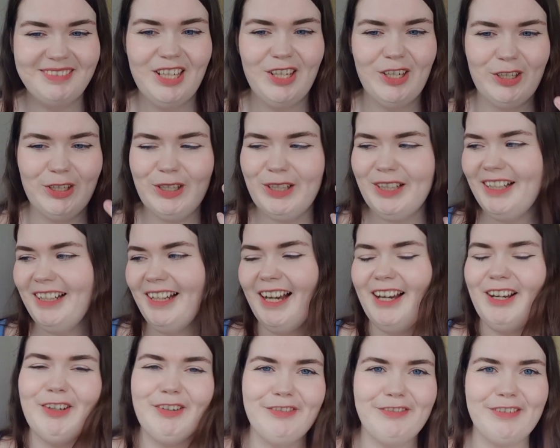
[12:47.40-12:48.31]

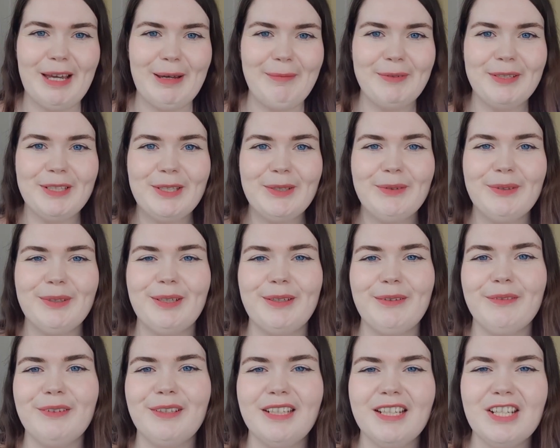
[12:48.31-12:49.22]
her family or
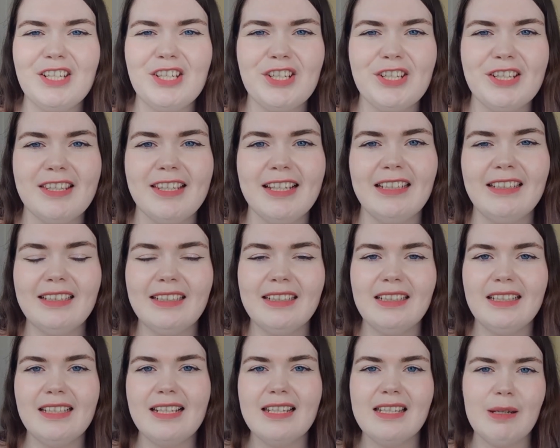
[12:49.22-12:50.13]
whatever, and it's just like
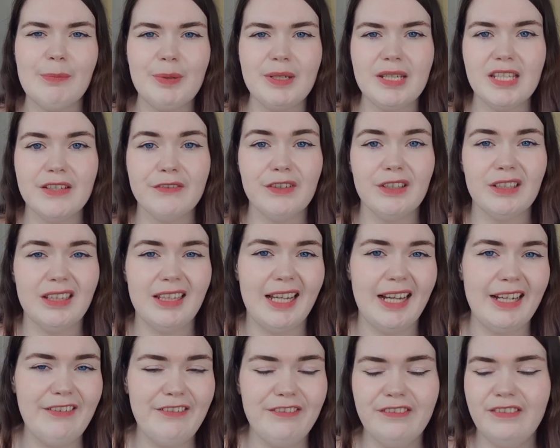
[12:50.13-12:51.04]
little snippets of her
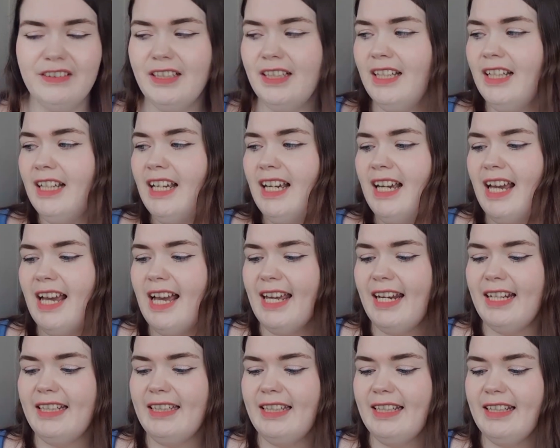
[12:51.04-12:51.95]
life.
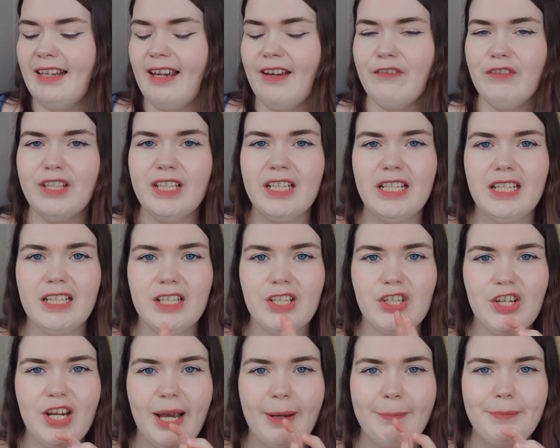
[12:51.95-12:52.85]
And I think every
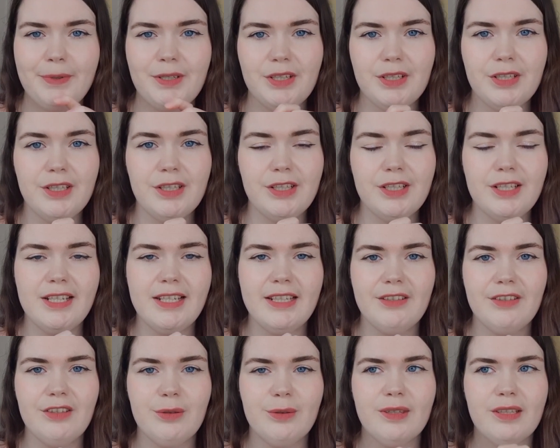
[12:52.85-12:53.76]
chapter
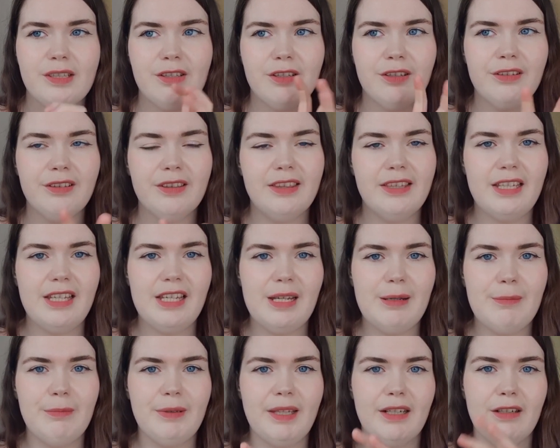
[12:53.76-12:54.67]
deals with a certain
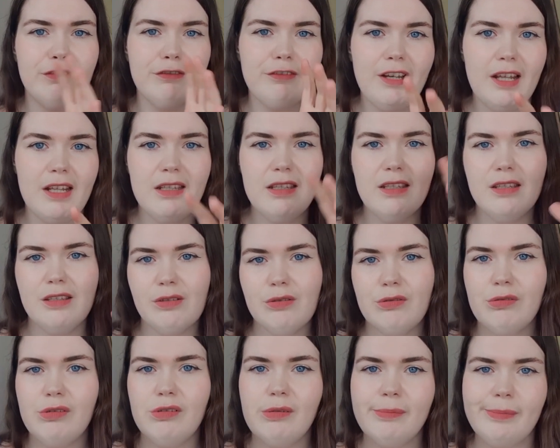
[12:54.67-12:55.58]
theme, like friends,
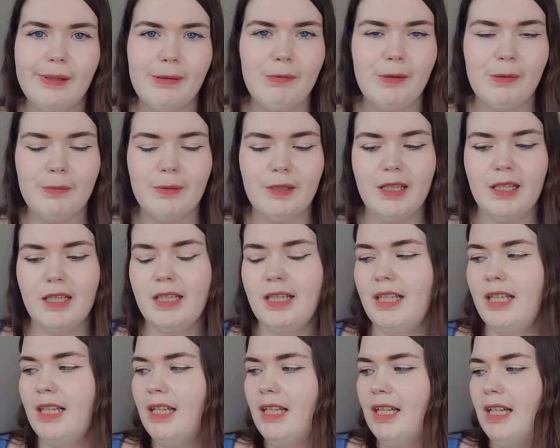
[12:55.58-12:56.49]
school, blah blah blah.
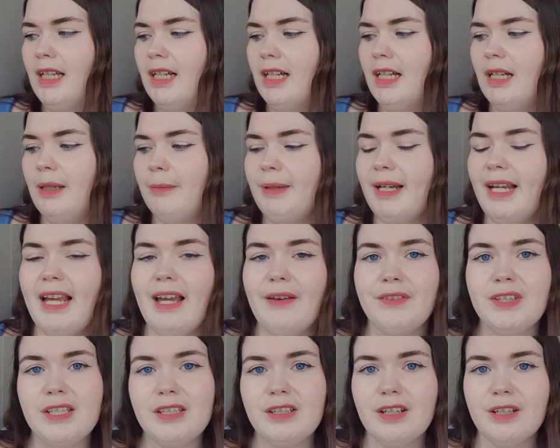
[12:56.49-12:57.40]
I
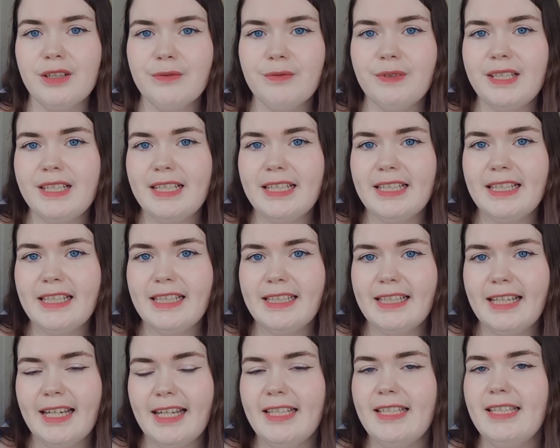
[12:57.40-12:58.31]
haven't started reading it
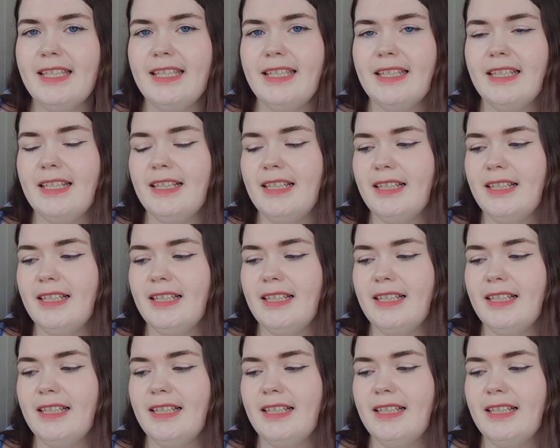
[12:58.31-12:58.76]
yet